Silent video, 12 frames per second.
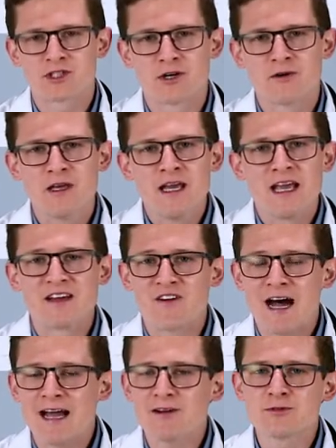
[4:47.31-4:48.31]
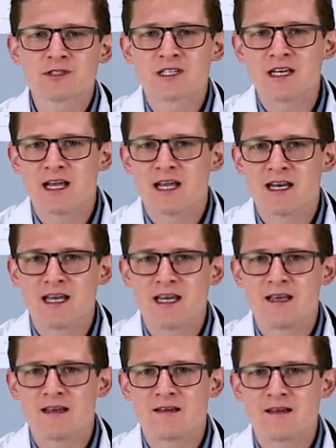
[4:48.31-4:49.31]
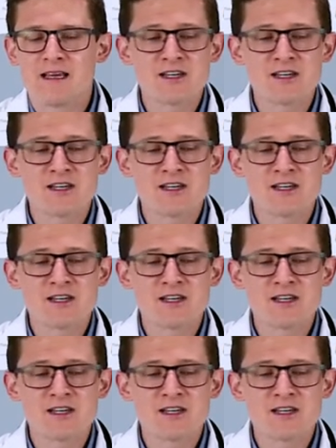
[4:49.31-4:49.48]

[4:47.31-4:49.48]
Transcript: so if I don't see any